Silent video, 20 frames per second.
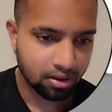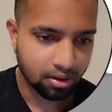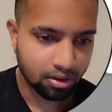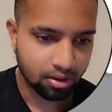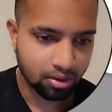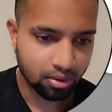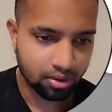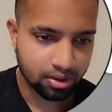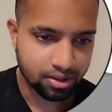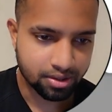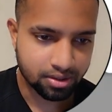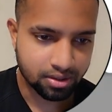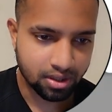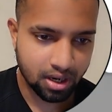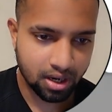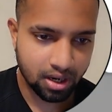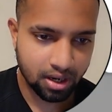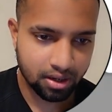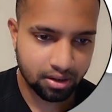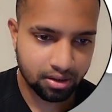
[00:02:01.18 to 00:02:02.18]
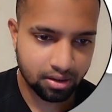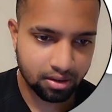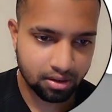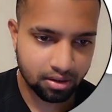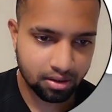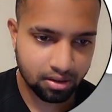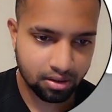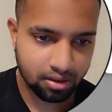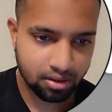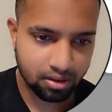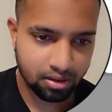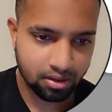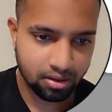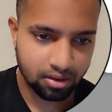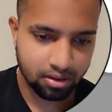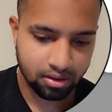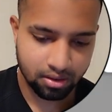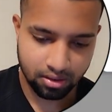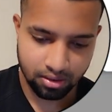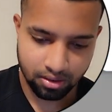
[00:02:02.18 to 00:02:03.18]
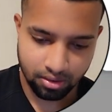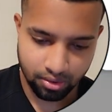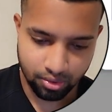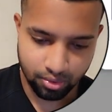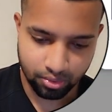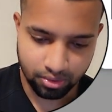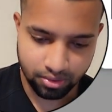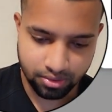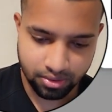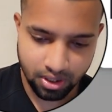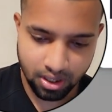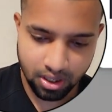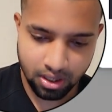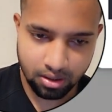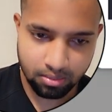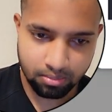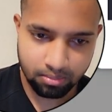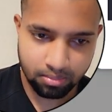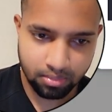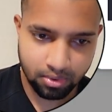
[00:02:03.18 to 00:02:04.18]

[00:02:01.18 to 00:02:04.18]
go inside, do the same,